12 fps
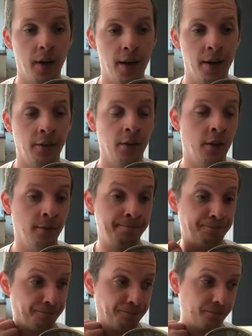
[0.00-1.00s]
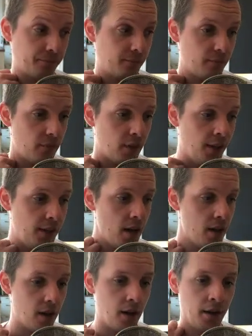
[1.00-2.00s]
And
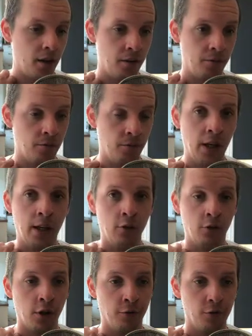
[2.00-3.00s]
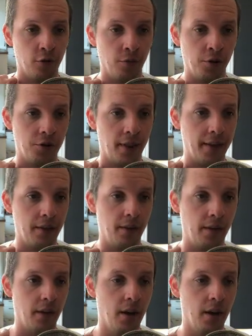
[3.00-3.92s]
yeah, really looking forward to that.